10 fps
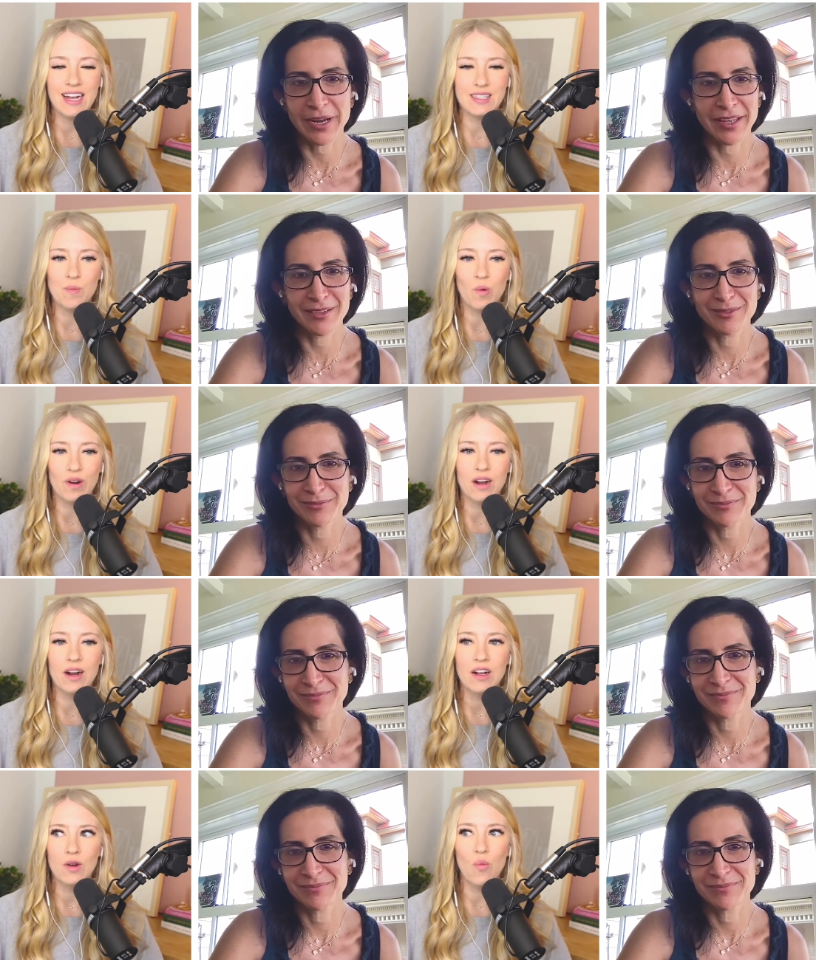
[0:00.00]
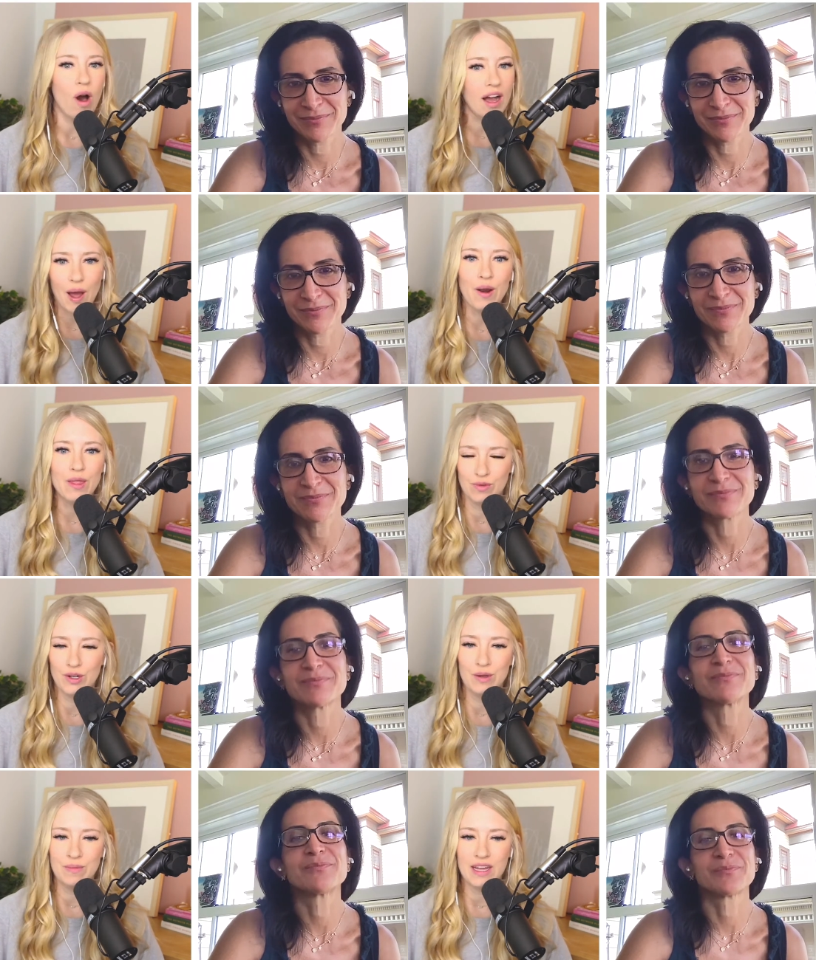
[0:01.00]
Speaker 1: right. more walk out of the
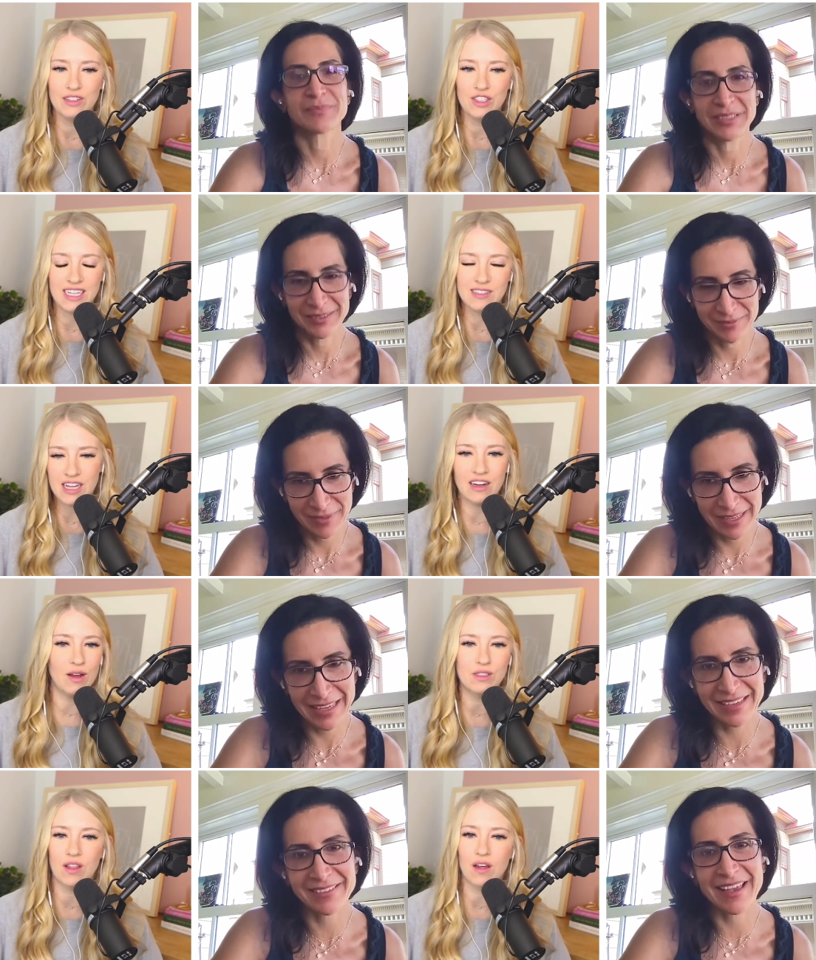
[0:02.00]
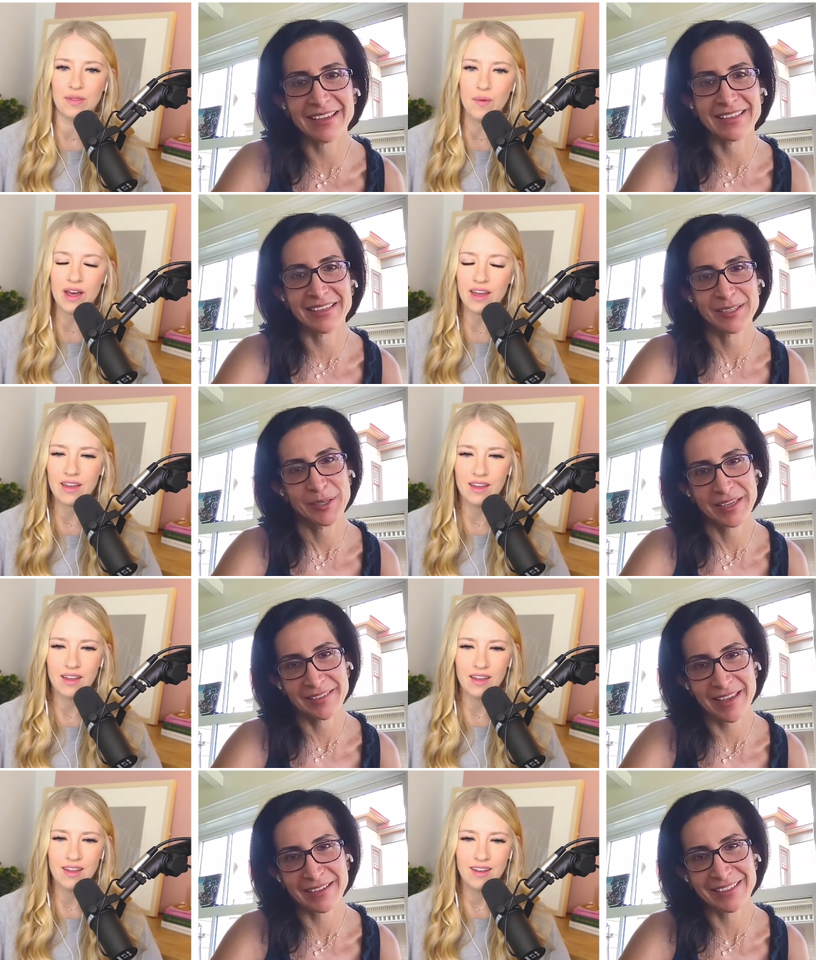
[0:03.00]
room and just like take notes along exactly, the way.
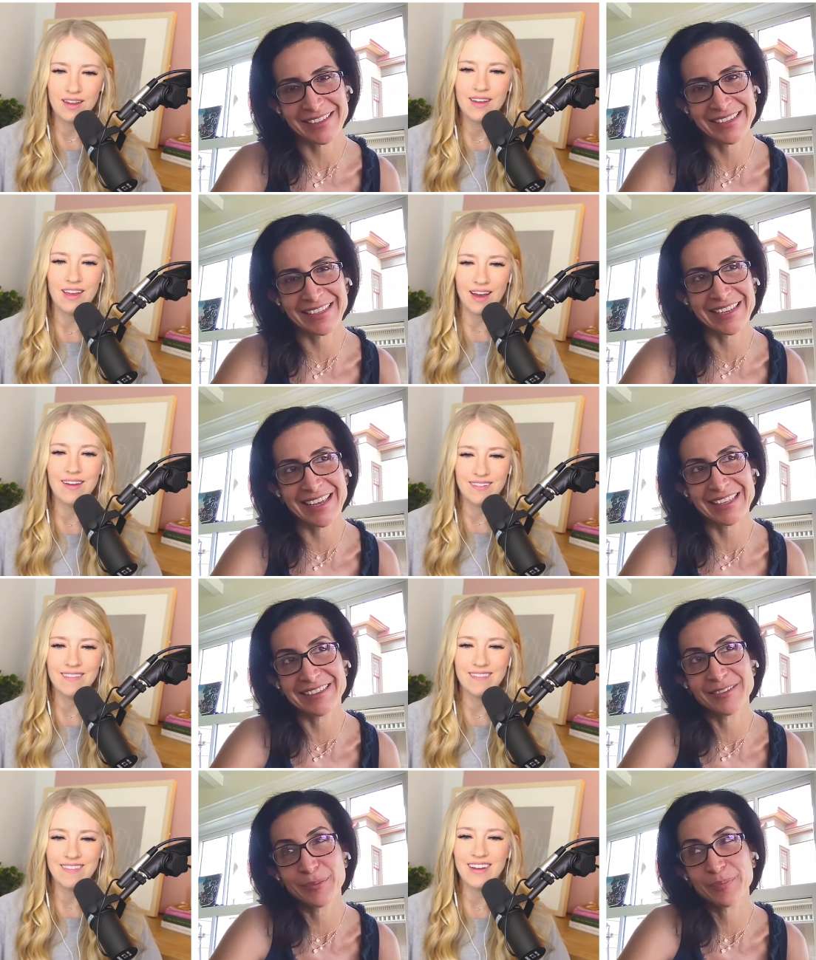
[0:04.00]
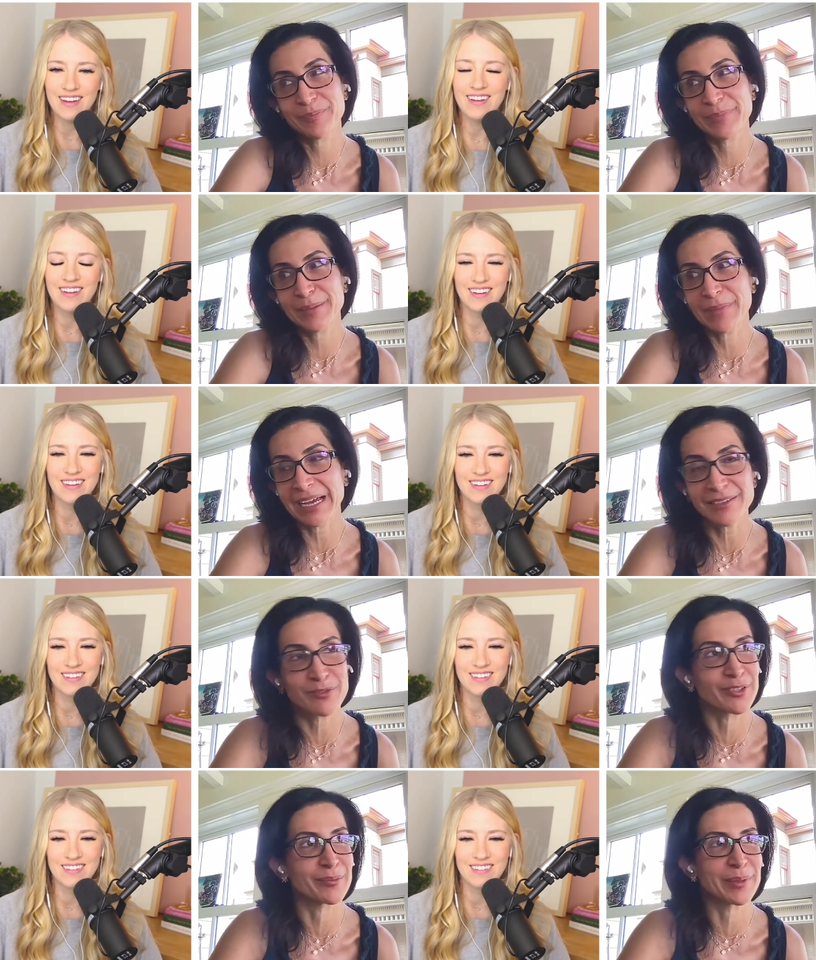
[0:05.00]
Exactly. Exactly. Yeah. And and be
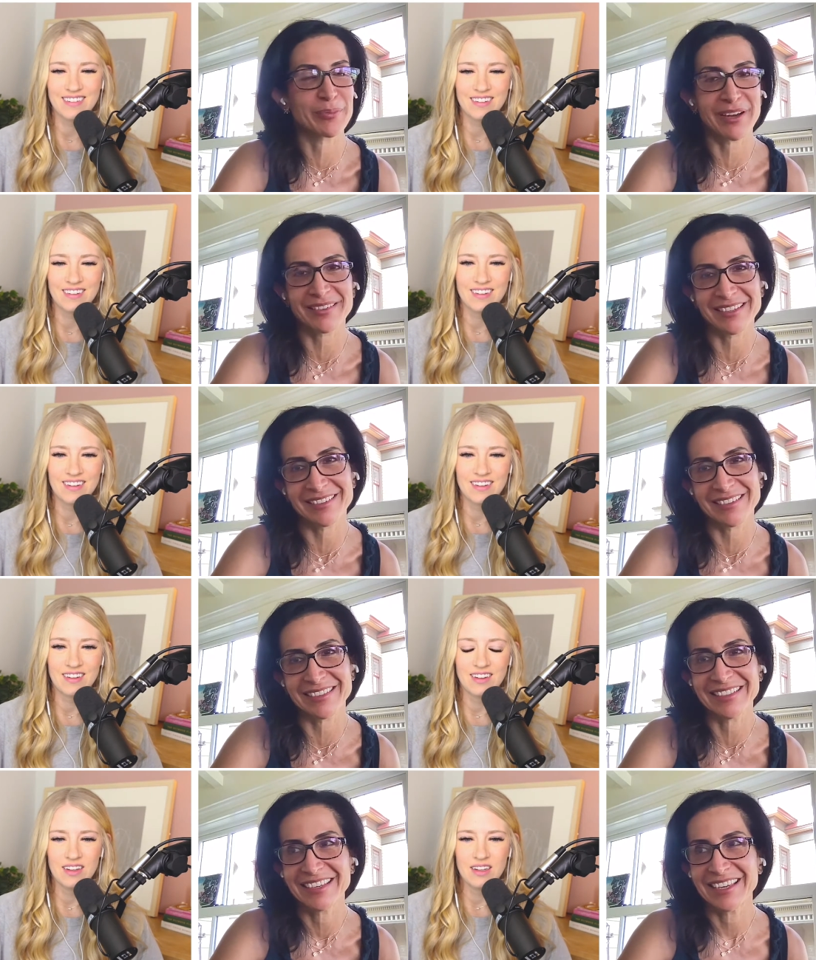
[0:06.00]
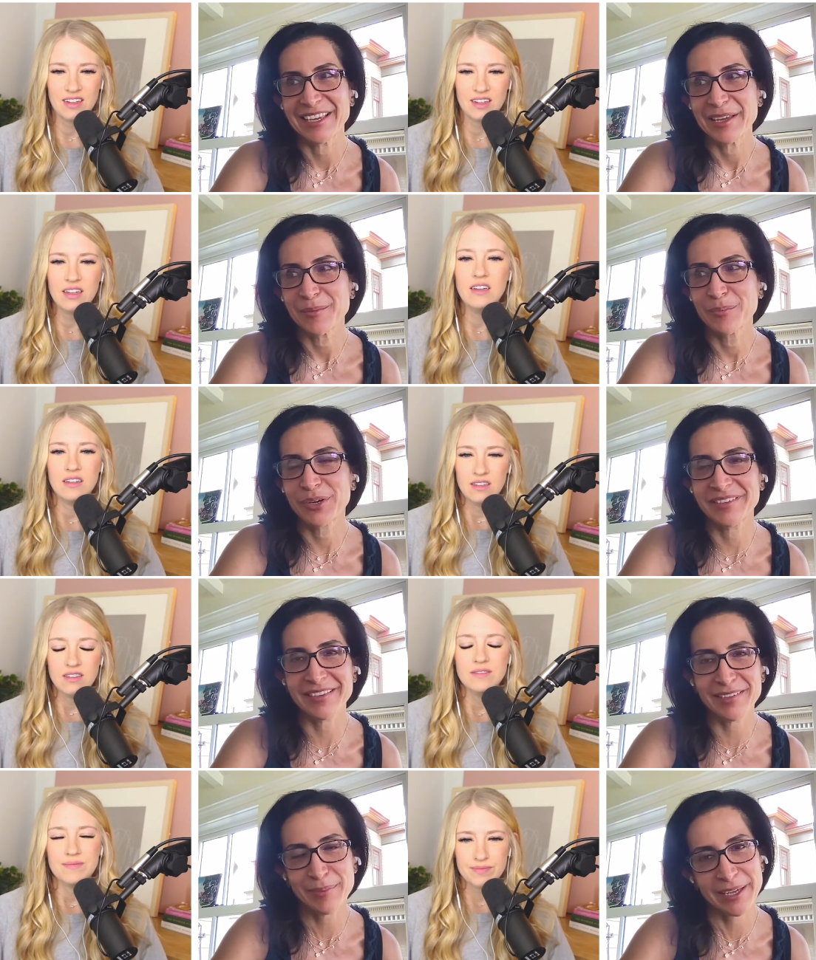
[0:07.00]
mindful and
Speaker 2: be present and
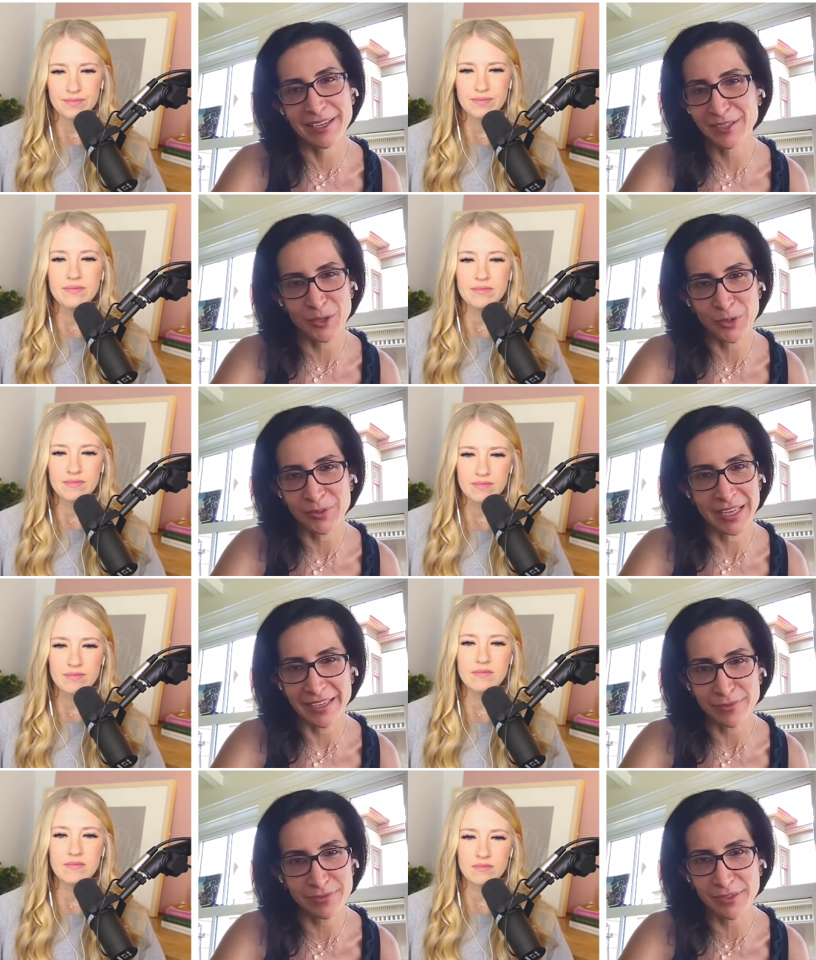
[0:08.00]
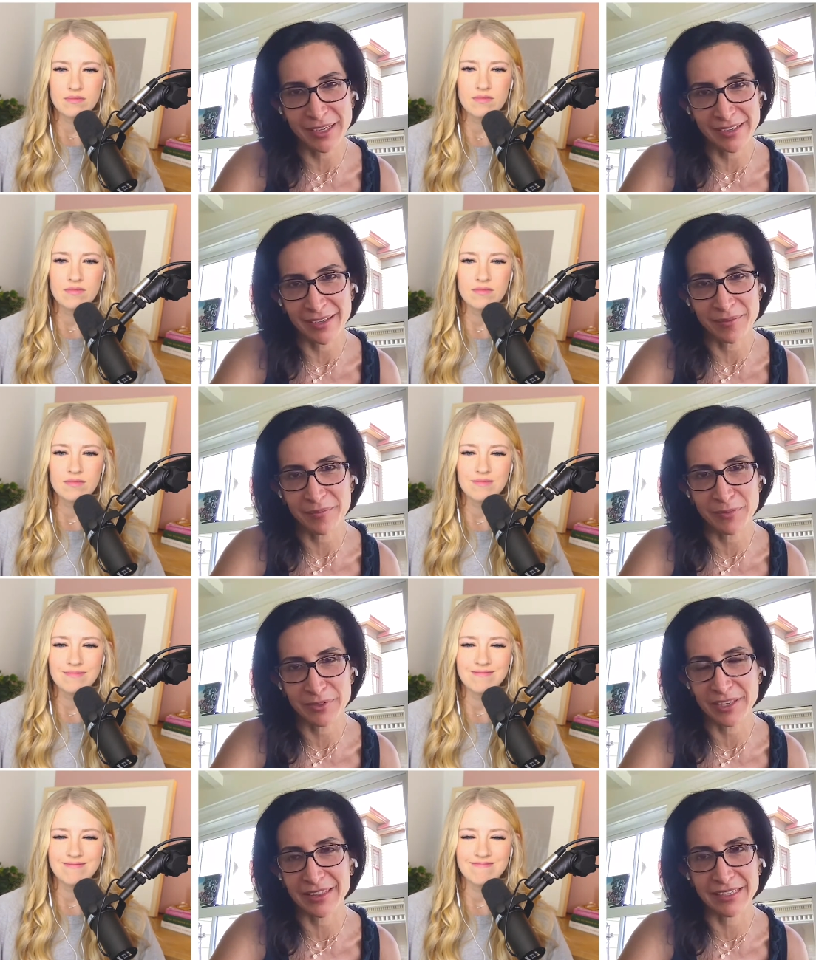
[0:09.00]
participate in your own life, um,
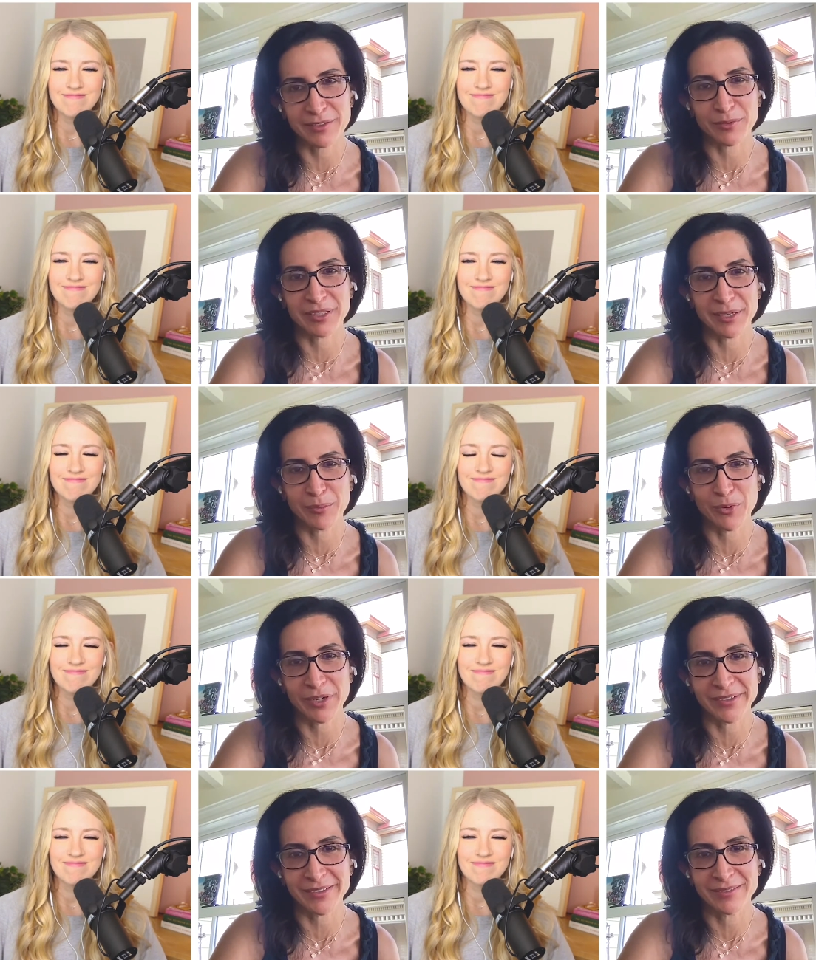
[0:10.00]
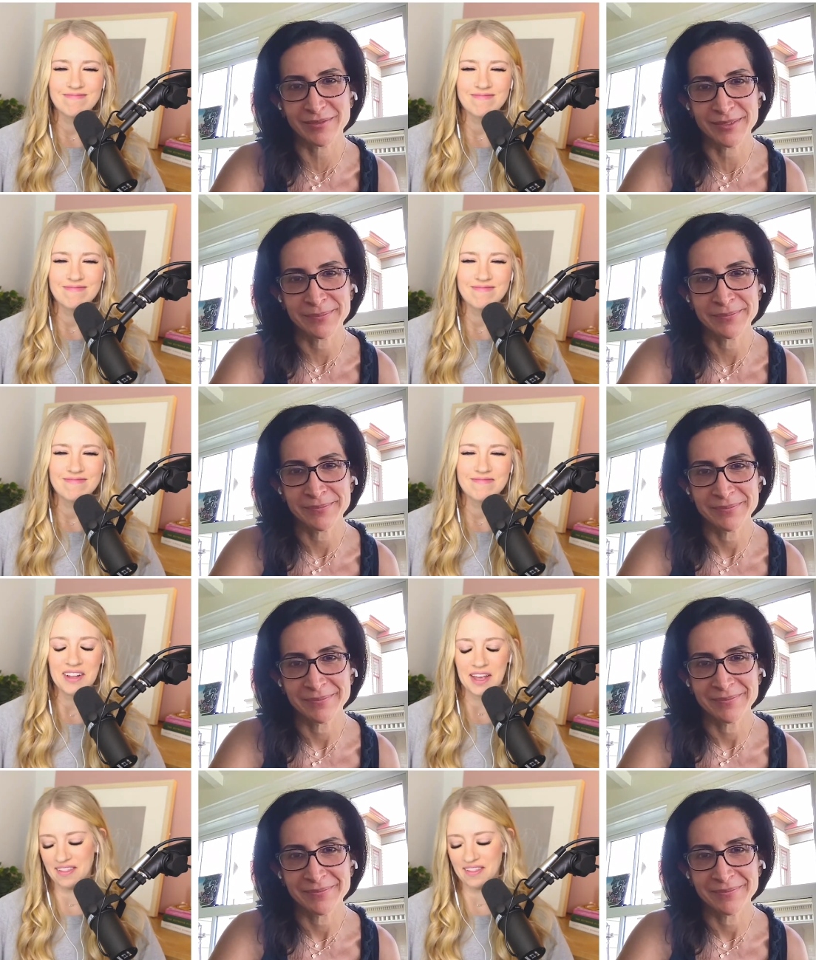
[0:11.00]
which I think is really important.
Speaker 1: I